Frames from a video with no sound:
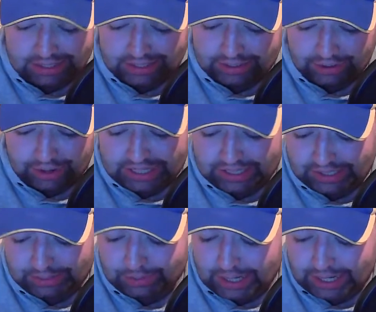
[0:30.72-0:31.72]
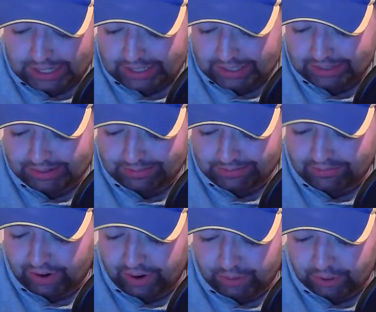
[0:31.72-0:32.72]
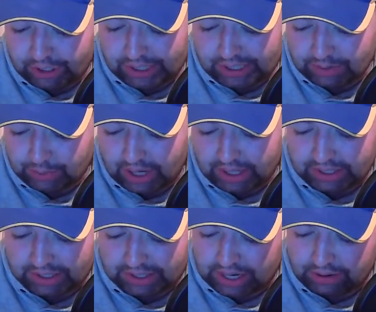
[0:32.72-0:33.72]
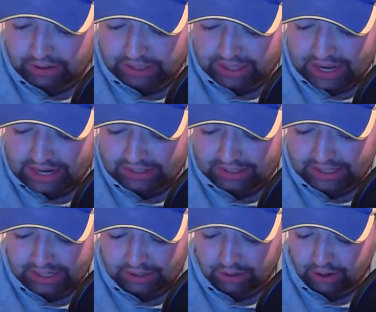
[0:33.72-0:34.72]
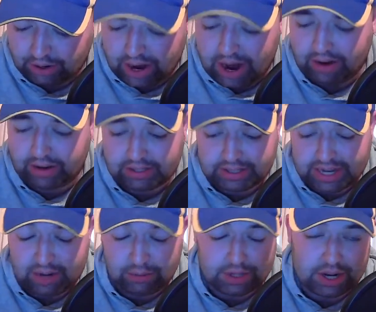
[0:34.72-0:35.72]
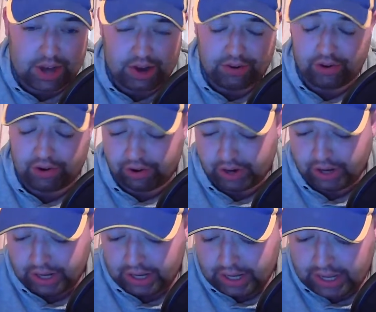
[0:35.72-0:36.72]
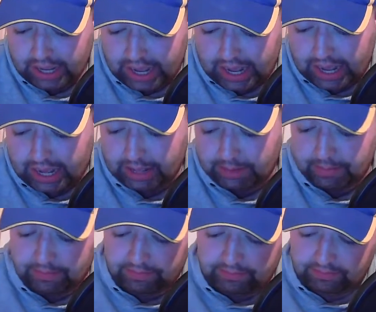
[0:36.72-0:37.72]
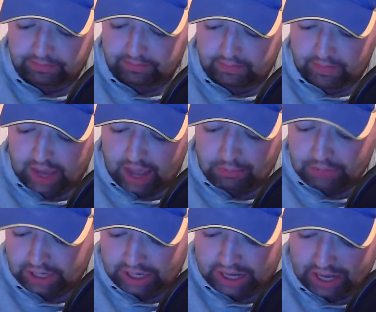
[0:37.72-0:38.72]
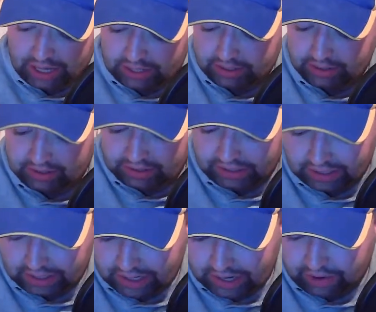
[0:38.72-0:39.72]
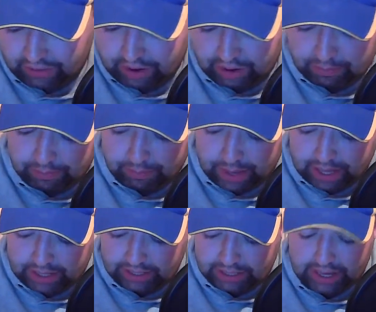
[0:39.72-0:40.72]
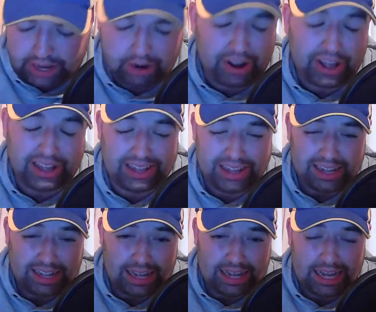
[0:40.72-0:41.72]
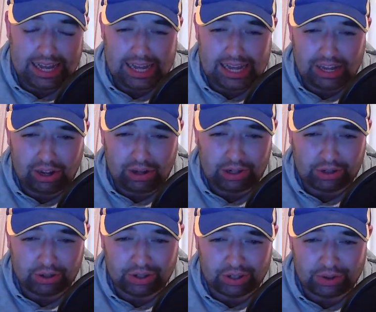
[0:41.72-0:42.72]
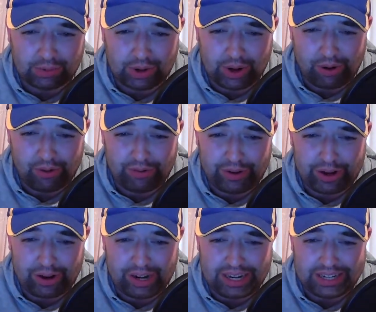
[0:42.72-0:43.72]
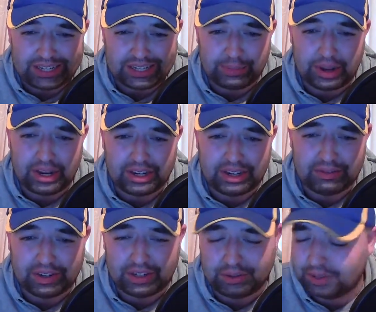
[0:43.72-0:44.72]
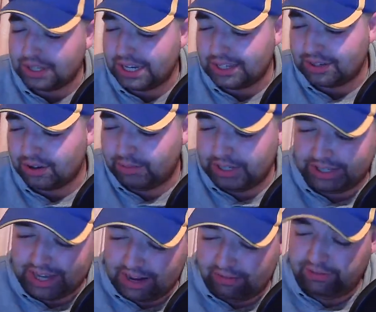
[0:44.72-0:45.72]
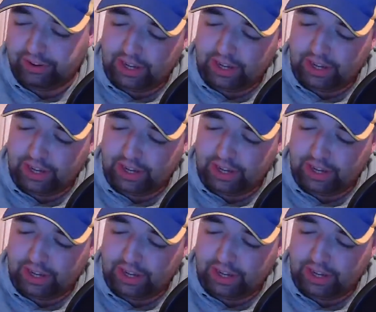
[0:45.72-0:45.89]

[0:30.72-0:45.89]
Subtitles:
The rest was very much disappointing. Cyrus Dallin, Sea Ducker, Arkansas was a non-runner. Hamley and Lyra Bellacara, all of those were fairly disappointing, if I do say so myself.